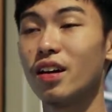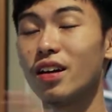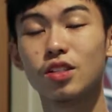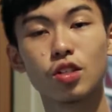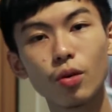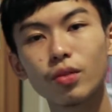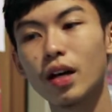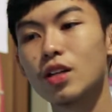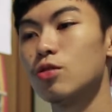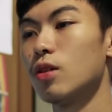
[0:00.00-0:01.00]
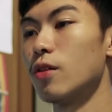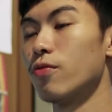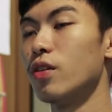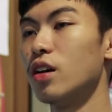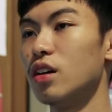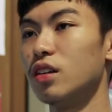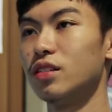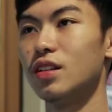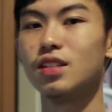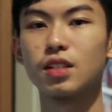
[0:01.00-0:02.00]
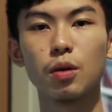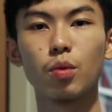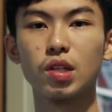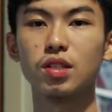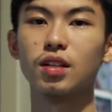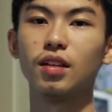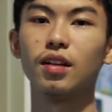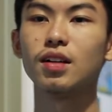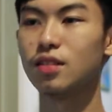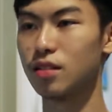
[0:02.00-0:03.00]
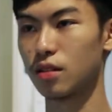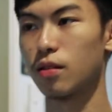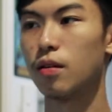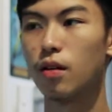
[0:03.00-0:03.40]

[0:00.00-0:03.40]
it's so nice to have this series that doesn't